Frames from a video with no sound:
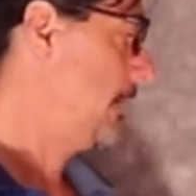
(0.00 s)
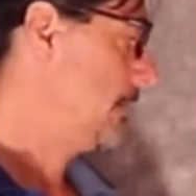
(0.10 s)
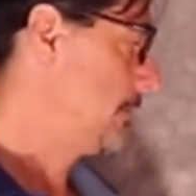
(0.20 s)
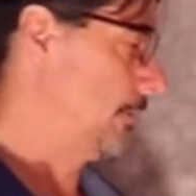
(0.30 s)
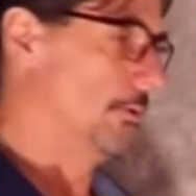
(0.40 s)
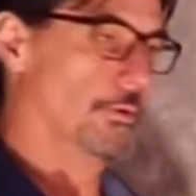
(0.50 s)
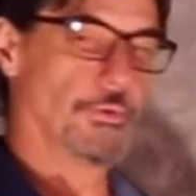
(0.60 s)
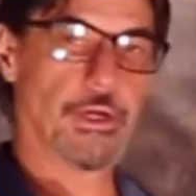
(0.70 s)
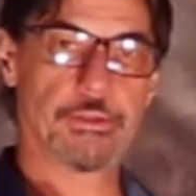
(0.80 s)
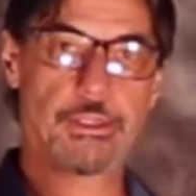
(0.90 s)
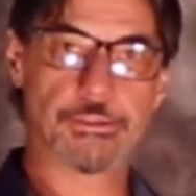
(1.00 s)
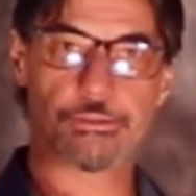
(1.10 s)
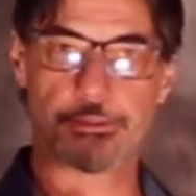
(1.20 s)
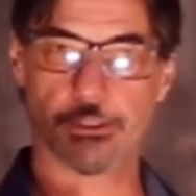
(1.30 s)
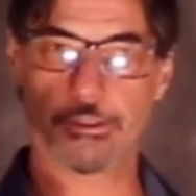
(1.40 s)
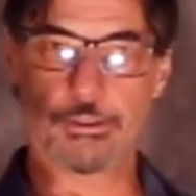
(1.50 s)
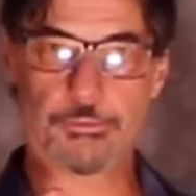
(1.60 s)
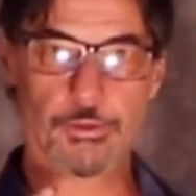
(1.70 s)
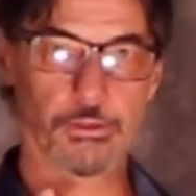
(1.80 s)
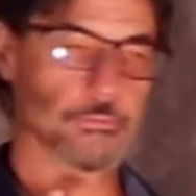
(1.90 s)
So that's
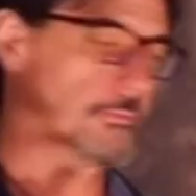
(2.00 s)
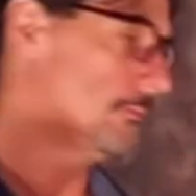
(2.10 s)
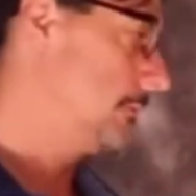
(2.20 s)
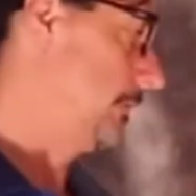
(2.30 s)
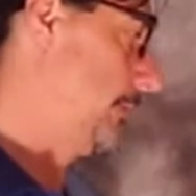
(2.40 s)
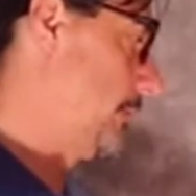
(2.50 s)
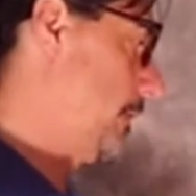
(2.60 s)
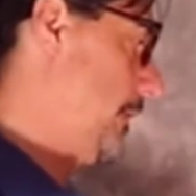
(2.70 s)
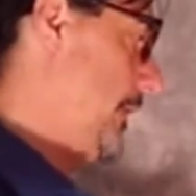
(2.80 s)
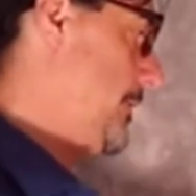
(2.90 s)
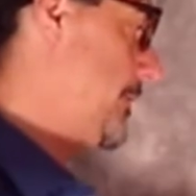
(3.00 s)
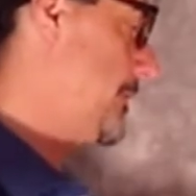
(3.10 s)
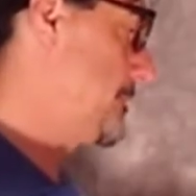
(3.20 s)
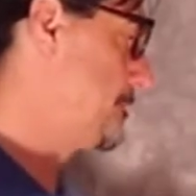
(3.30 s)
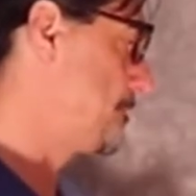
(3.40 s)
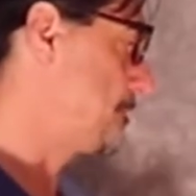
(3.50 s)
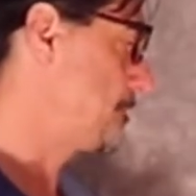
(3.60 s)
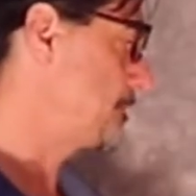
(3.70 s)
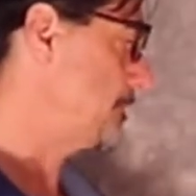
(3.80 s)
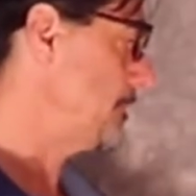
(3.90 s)
a part of, you know, her nature.
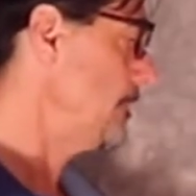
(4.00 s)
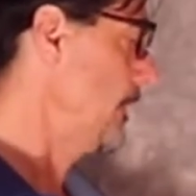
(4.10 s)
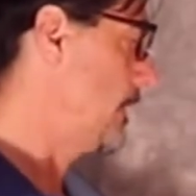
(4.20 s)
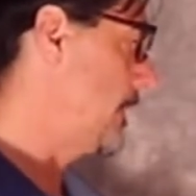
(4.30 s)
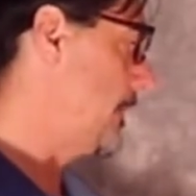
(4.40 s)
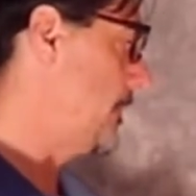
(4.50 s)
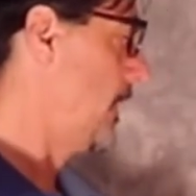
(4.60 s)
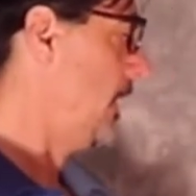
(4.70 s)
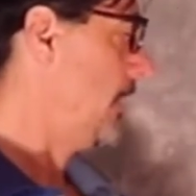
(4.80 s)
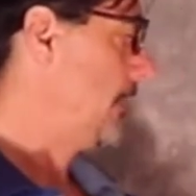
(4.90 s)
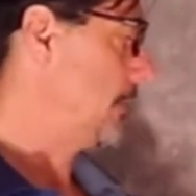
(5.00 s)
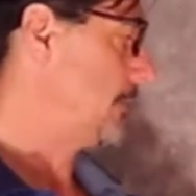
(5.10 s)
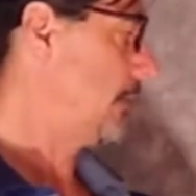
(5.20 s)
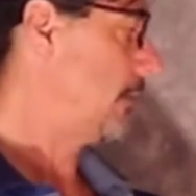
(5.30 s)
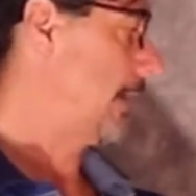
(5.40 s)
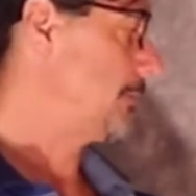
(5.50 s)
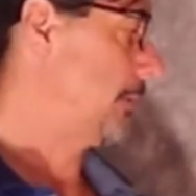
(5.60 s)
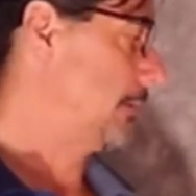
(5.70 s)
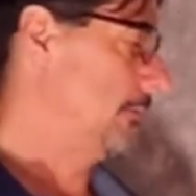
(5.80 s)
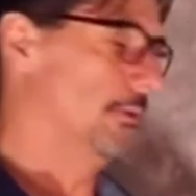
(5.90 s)
Now, there's another
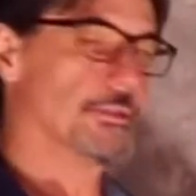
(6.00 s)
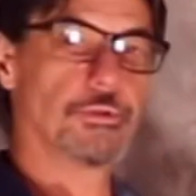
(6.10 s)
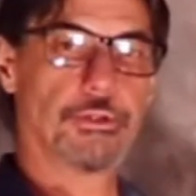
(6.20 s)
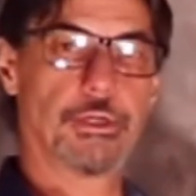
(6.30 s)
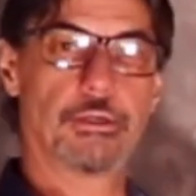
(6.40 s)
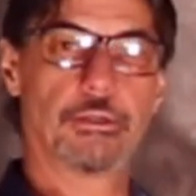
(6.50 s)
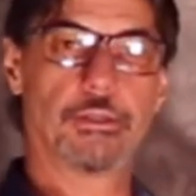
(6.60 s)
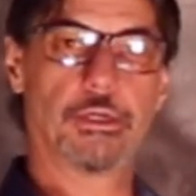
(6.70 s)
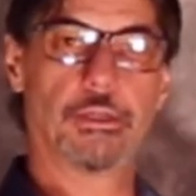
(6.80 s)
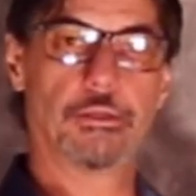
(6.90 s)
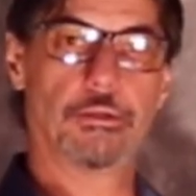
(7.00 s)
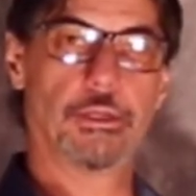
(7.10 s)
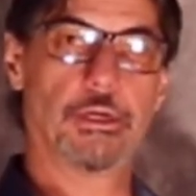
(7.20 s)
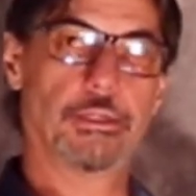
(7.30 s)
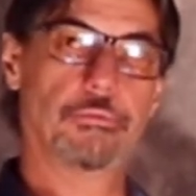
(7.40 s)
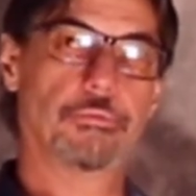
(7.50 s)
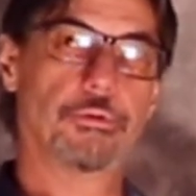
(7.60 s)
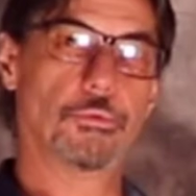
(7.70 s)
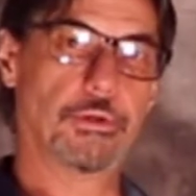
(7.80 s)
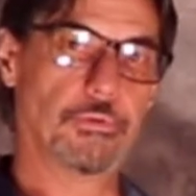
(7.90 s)
aspect of this with, again, the idea of
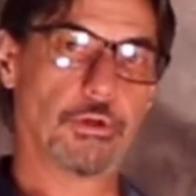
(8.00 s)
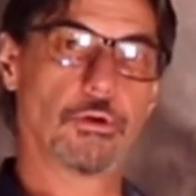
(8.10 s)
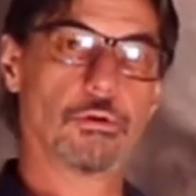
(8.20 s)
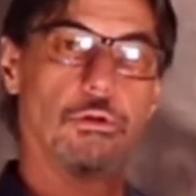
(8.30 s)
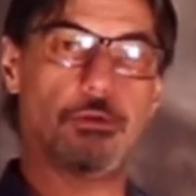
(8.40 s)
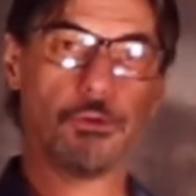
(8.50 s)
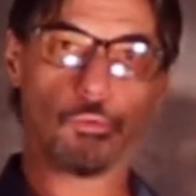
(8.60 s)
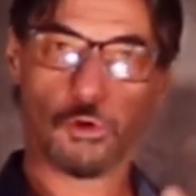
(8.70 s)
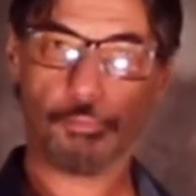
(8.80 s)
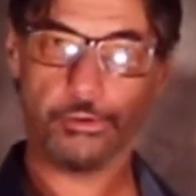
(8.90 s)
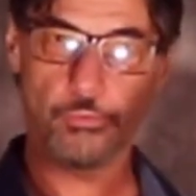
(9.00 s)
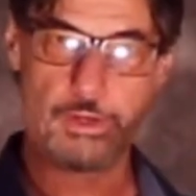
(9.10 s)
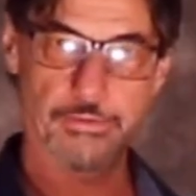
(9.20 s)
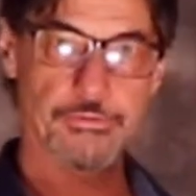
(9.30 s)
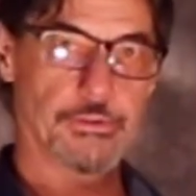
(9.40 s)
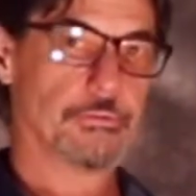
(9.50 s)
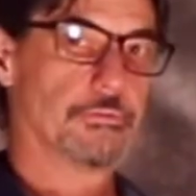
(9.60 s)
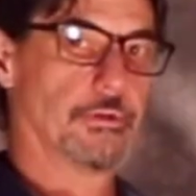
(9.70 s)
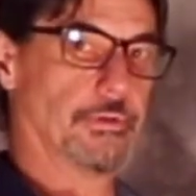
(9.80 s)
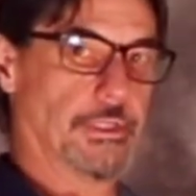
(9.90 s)
the weaving girl, the warp and weft
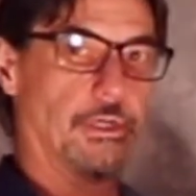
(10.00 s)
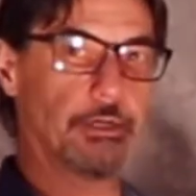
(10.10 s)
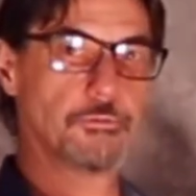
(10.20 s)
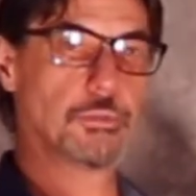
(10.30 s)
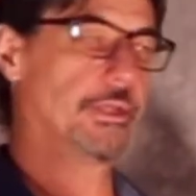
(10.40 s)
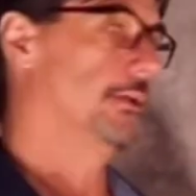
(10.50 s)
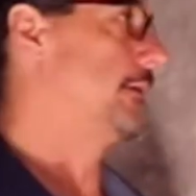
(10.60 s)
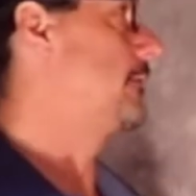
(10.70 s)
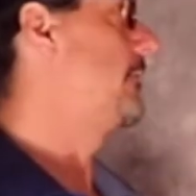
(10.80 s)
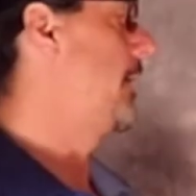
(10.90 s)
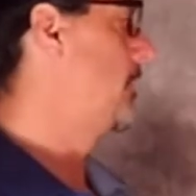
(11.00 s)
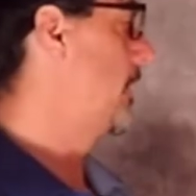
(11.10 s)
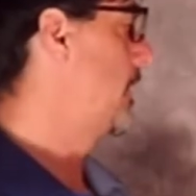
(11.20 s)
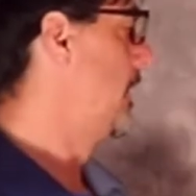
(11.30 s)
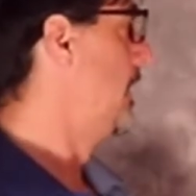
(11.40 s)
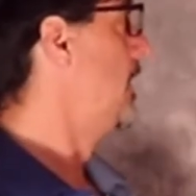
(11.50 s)
of any kind of blanket or fabric.